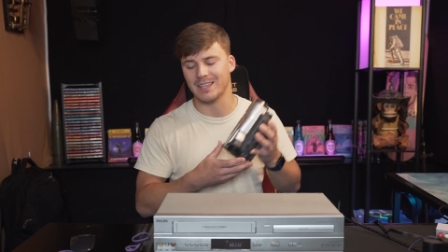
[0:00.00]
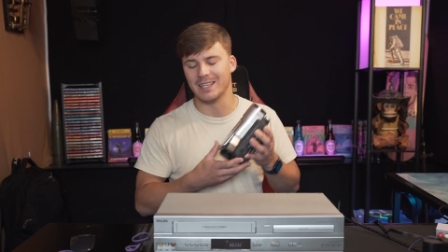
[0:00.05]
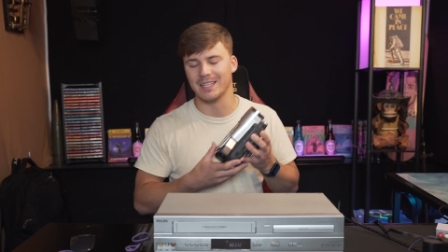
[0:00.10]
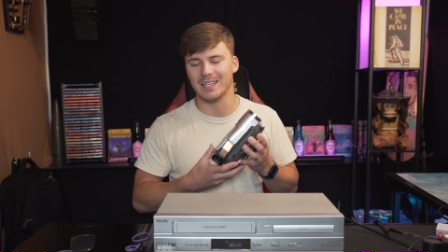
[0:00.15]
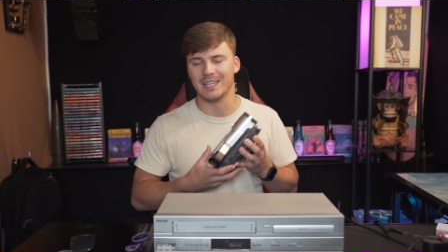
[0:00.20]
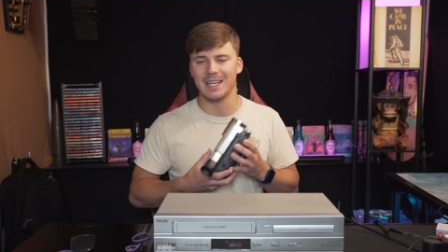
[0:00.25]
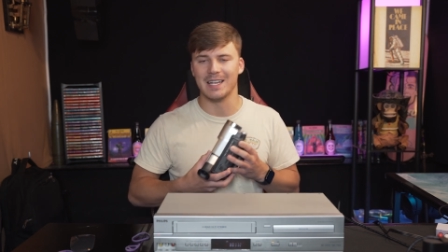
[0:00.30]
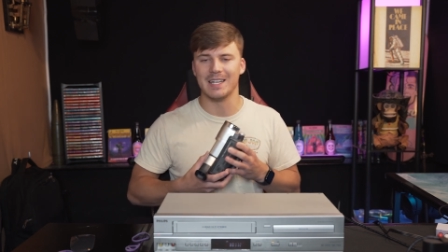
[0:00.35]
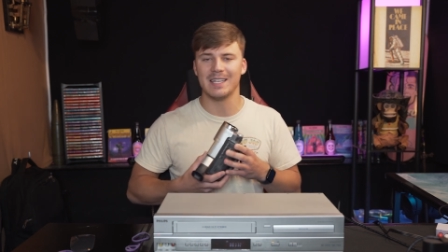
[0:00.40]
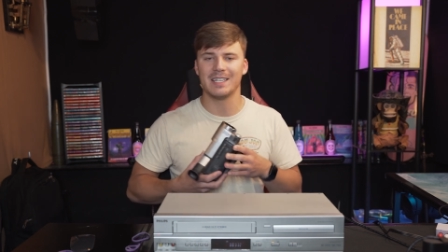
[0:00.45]
and
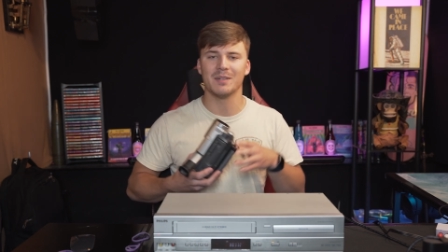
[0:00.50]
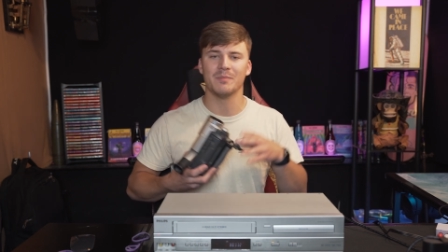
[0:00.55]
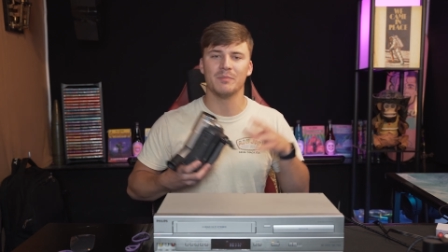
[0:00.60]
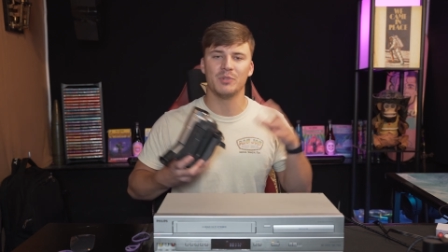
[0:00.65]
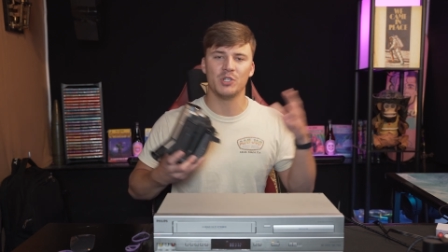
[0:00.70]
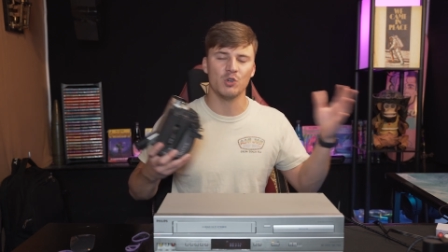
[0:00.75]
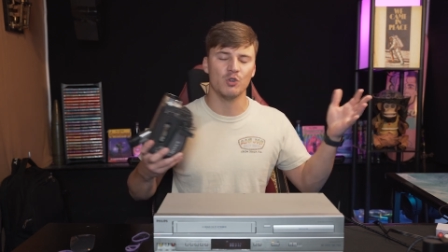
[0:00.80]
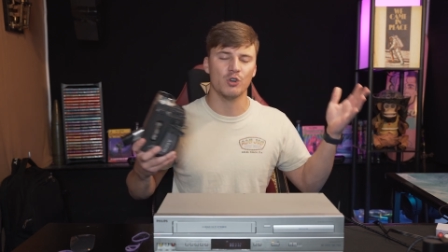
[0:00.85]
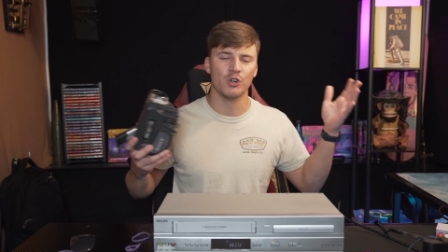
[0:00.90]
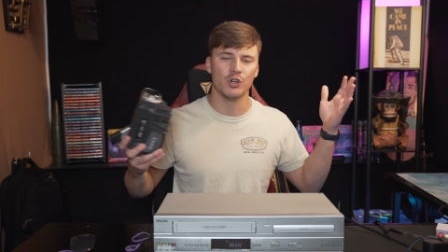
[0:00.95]
then any
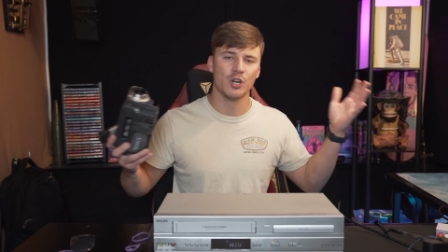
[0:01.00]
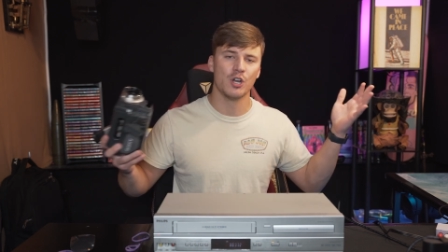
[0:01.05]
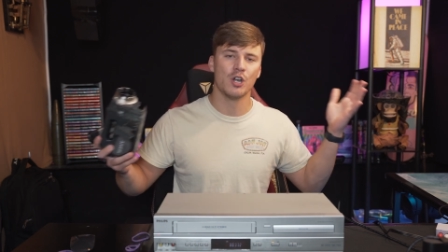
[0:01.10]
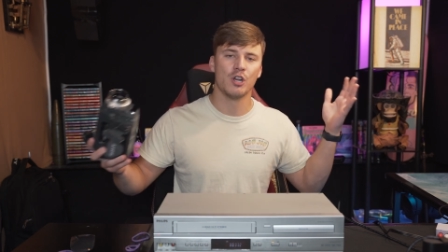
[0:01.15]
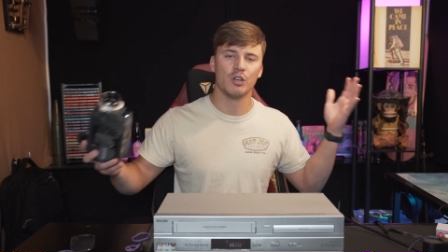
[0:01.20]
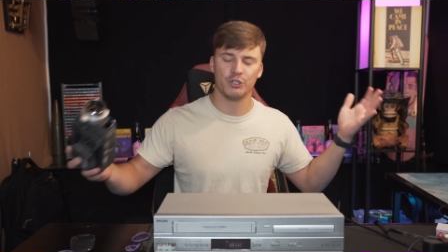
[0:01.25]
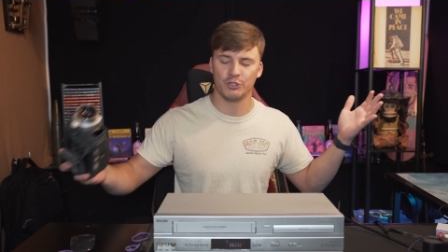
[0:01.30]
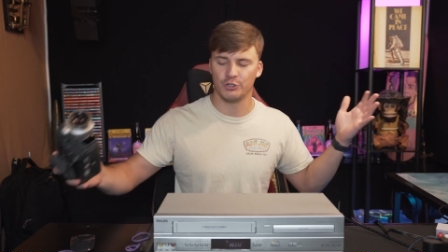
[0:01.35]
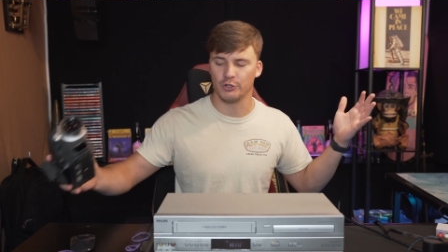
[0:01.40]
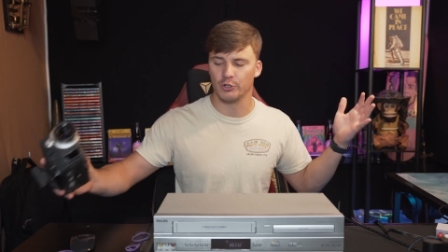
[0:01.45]
computer
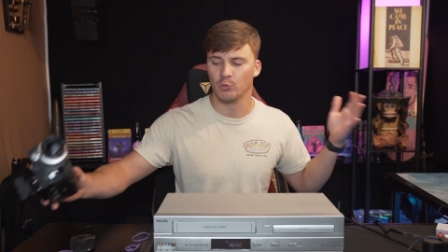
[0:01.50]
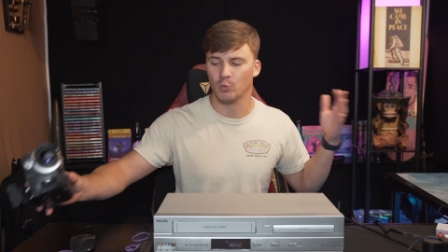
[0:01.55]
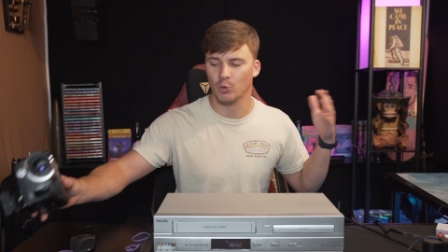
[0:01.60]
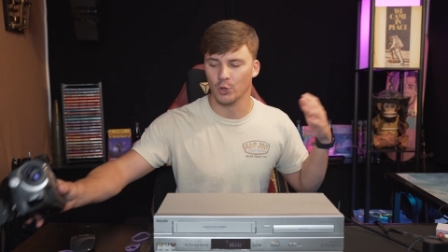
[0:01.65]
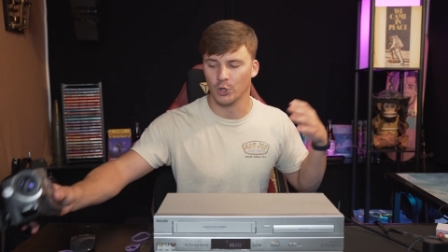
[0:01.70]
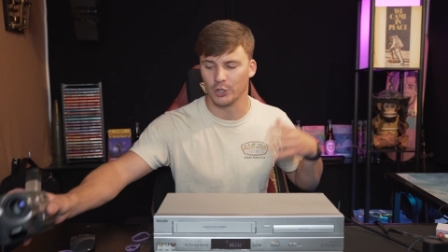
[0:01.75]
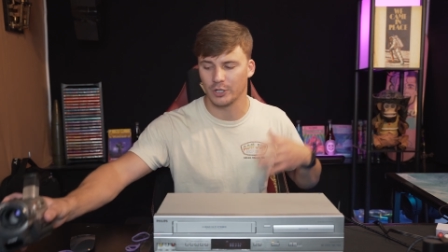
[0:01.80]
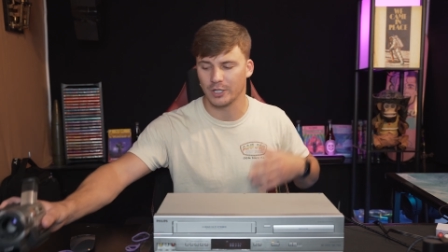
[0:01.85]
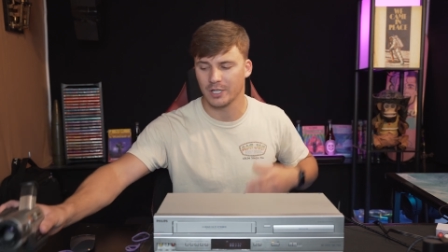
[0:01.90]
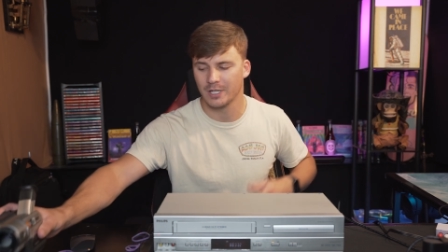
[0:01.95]
should
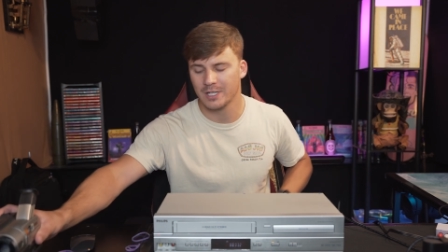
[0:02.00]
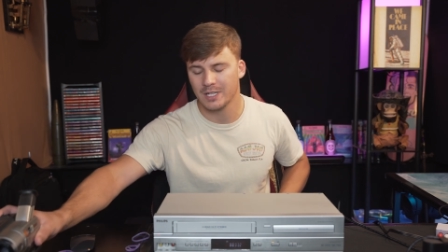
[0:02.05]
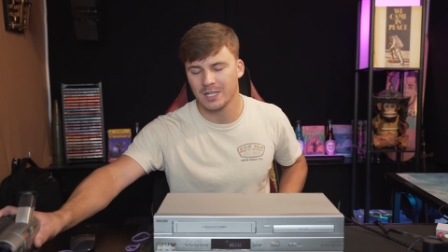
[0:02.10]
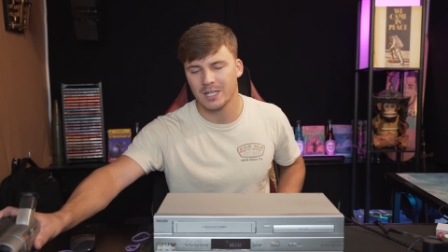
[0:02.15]
work.